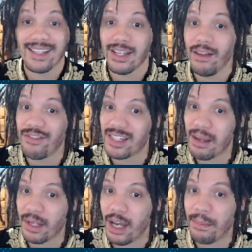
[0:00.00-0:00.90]
I still have
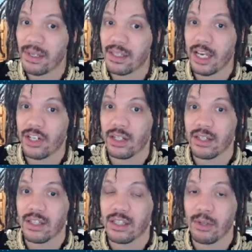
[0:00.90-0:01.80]
some compensation
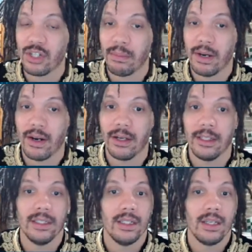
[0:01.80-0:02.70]
because it's a bishop pair,
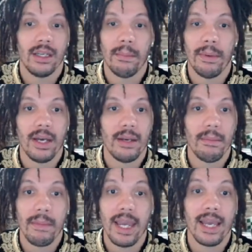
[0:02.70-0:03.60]

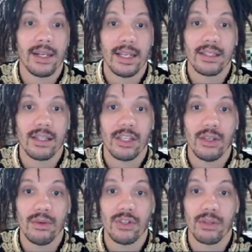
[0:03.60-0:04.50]
but man, that's a
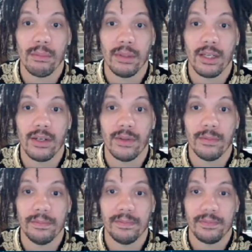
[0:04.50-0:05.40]
huge
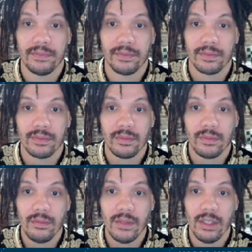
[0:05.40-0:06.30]
blow.
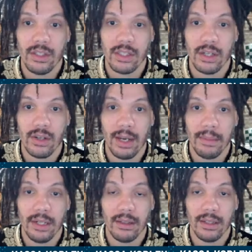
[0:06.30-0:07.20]
So
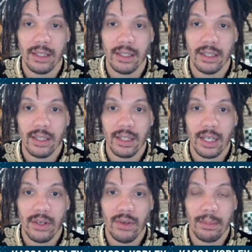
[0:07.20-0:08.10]

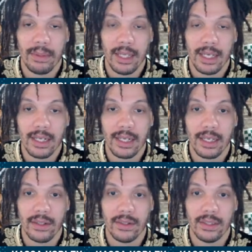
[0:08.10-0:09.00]
how do I play it
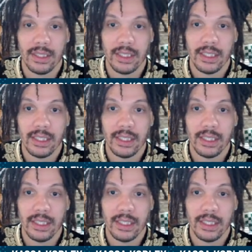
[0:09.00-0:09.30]
now?